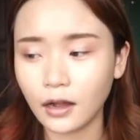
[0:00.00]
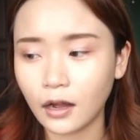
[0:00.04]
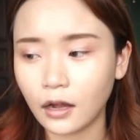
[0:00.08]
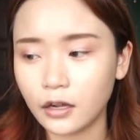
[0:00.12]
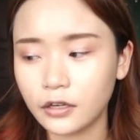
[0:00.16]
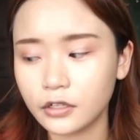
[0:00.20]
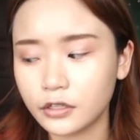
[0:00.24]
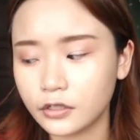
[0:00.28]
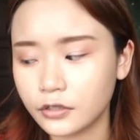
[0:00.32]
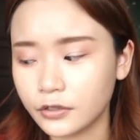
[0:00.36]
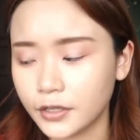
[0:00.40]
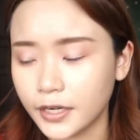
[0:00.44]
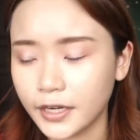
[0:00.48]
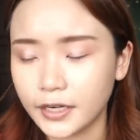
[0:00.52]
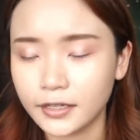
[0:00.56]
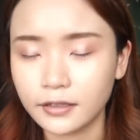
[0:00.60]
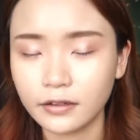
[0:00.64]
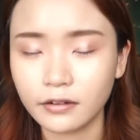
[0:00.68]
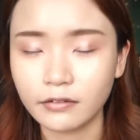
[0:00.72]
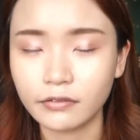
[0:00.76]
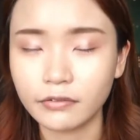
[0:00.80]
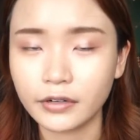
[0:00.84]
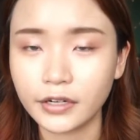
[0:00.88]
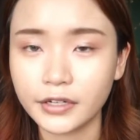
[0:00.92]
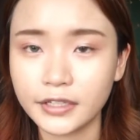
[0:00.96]
how you create
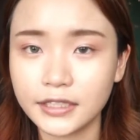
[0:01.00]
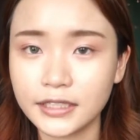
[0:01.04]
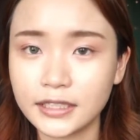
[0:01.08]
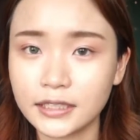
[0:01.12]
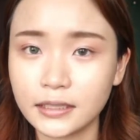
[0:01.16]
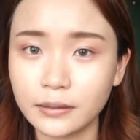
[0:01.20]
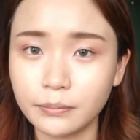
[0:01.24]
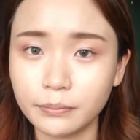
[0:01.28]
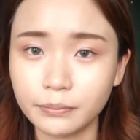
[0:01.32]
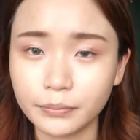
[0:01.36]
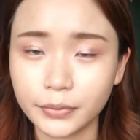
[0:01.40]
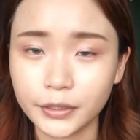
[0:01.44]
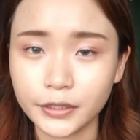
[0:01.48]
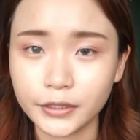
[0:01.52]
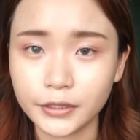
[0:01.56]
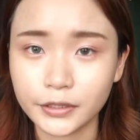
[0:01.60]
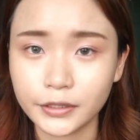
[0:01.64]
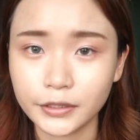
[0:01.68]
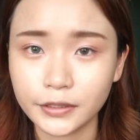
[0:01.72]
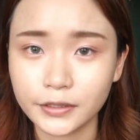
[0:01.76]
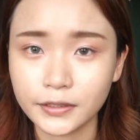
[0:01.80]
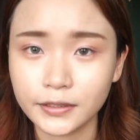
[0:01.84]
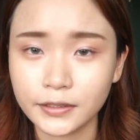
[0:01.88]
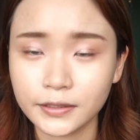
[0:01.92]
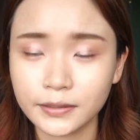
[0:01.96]
a very
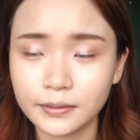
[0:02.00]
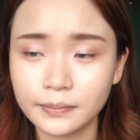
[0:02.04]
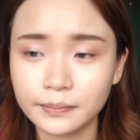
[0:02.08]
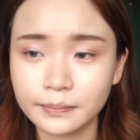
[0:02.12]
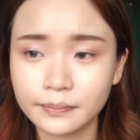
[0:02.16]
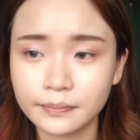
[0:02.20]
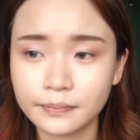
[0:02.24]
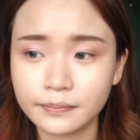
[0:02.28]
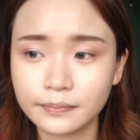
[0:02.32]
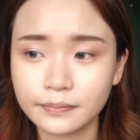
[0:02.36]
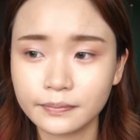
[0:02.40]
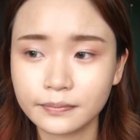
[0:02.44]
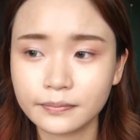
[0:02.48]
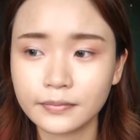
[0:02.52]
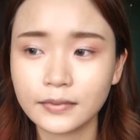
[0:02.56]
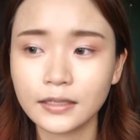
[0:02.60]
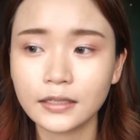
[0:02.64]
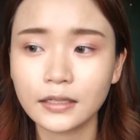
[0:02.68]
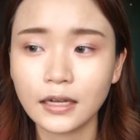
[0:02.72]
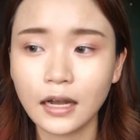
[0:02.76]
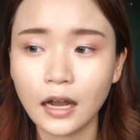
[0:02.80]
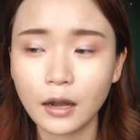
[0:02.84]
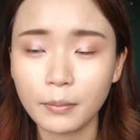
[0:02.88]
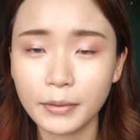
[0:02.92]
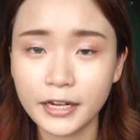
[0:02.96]
simple,
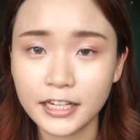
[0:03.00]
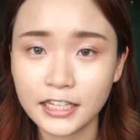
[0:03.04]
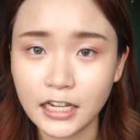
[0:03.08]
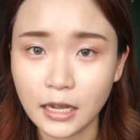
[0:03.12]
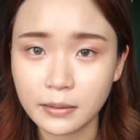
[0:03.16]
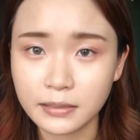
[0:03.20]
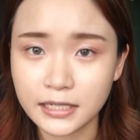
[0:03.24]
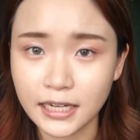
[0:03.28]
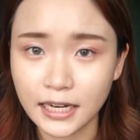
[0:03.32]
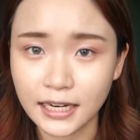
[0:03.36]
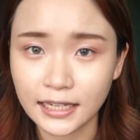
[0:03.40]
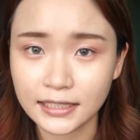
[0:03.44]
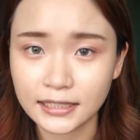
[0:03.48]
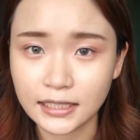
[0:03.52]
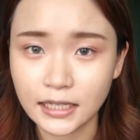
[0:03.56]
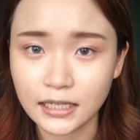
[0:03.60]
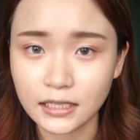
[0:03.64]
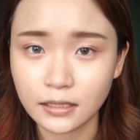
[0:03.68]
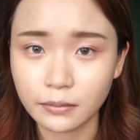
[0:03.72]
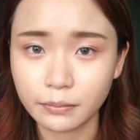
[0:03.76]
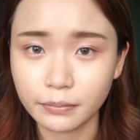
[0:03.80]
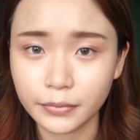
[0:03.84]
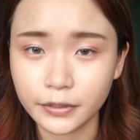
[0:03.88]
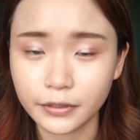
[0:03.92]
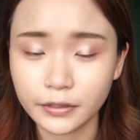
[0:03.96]
how many times can I say
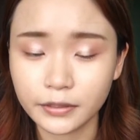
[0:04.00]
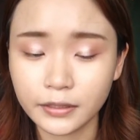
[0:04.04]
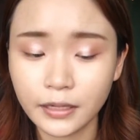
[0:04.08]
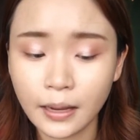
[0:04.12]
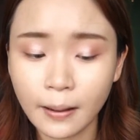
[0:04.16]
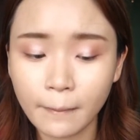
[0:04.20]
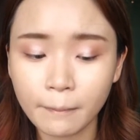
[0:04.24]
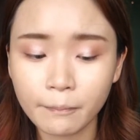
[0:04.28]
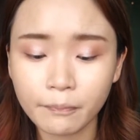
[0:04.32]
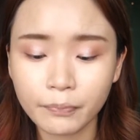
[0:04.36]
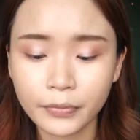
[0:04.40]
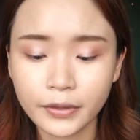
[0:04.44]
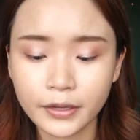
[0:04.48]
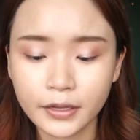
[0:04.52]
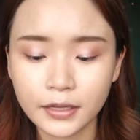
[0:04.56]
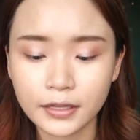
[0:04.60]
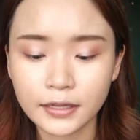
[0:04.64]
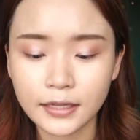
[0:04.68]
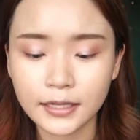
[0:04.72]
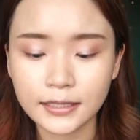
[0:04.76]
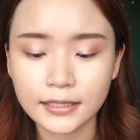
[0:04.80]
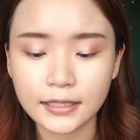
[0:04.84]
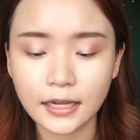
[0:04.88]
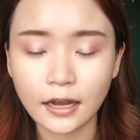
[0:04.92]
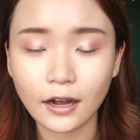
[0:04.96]
simple?
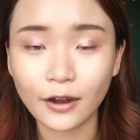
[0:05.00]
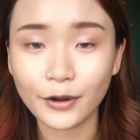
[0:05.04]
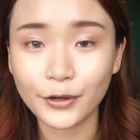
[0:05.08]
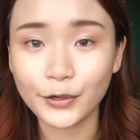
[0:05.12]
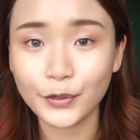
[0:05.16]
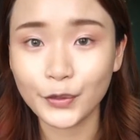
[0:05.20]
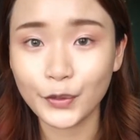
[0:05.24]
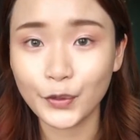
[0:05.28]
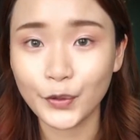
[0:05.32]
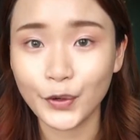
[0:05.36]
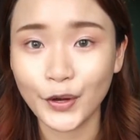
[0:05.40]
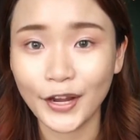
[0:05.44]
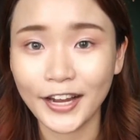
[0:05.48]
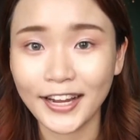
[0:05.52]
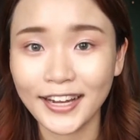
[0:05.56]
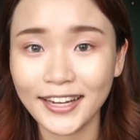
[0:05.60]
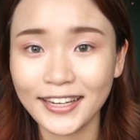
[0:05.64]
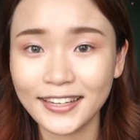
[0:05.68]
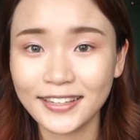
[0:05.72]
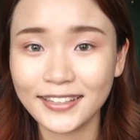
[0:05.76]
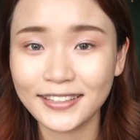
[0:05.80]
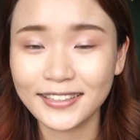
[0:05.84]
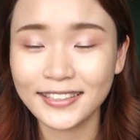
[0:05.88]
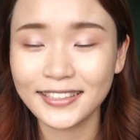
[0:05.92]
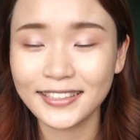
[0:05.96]
That's how you create